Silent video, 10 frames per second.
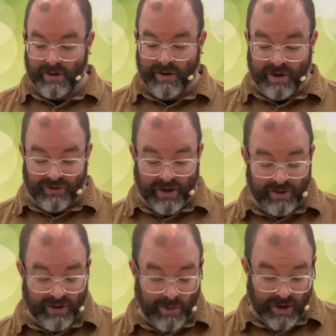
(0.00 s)
And he
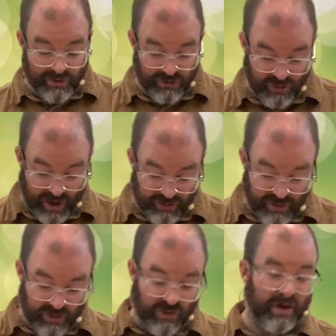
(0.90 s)
said to the man, Stretch
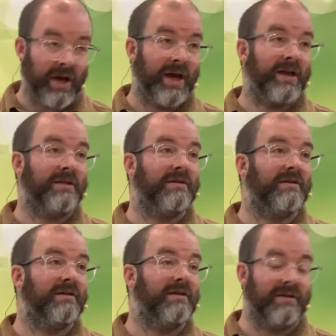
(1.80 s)
out your hand.
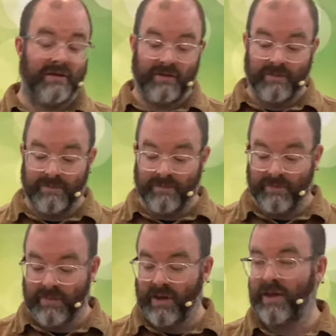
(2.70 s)

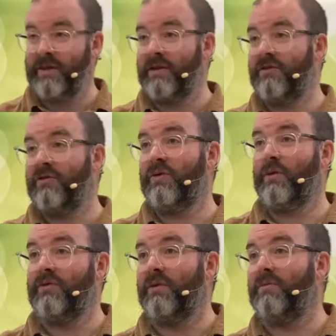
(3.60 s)
And he did so, and it
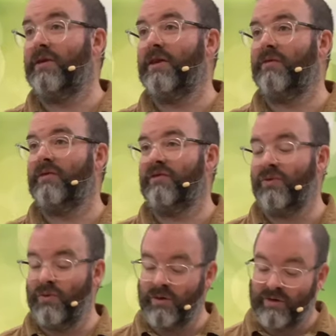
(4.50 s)
was completely
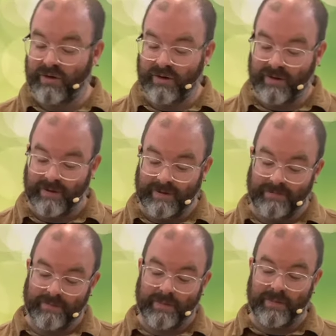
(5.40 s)
restored.
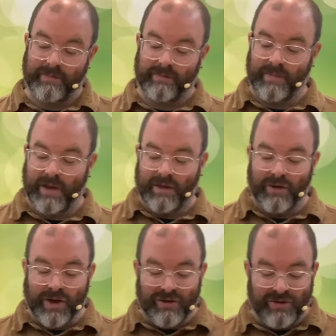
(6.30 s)

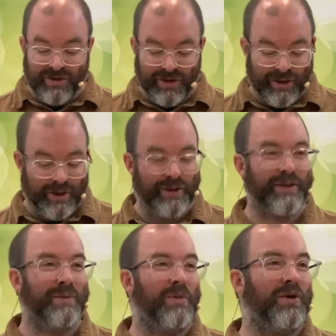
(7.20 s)
Now, can you see
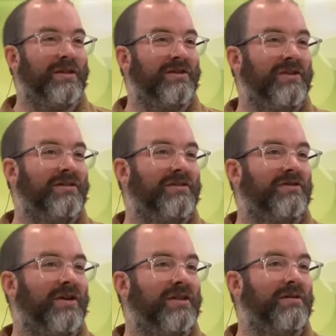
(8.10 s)
the point that Jesus
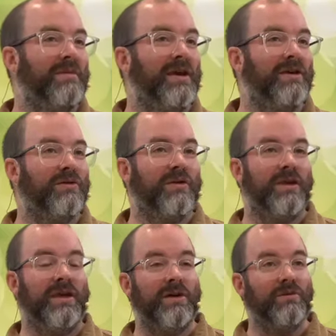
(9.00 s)
is trying to make here? That he
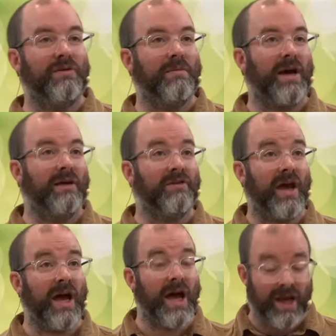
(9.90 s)
heals the man's
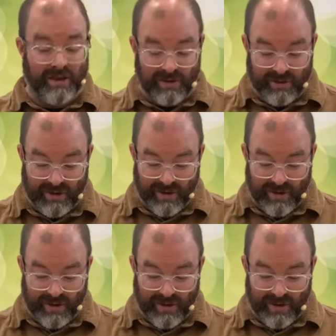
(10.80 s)
hand.